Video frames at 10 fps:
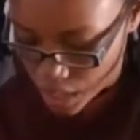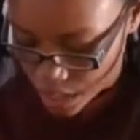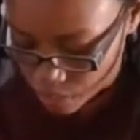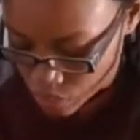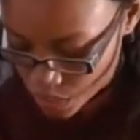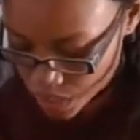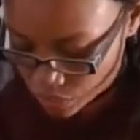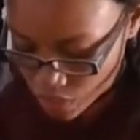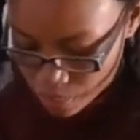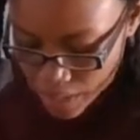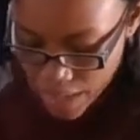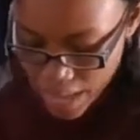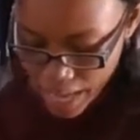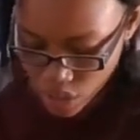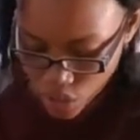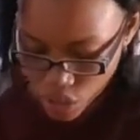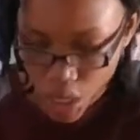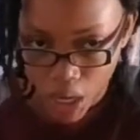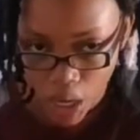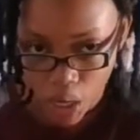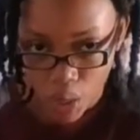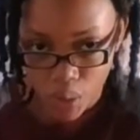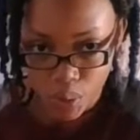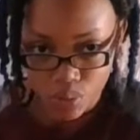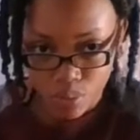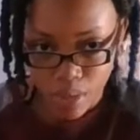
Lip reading: and I'm going from the edge here,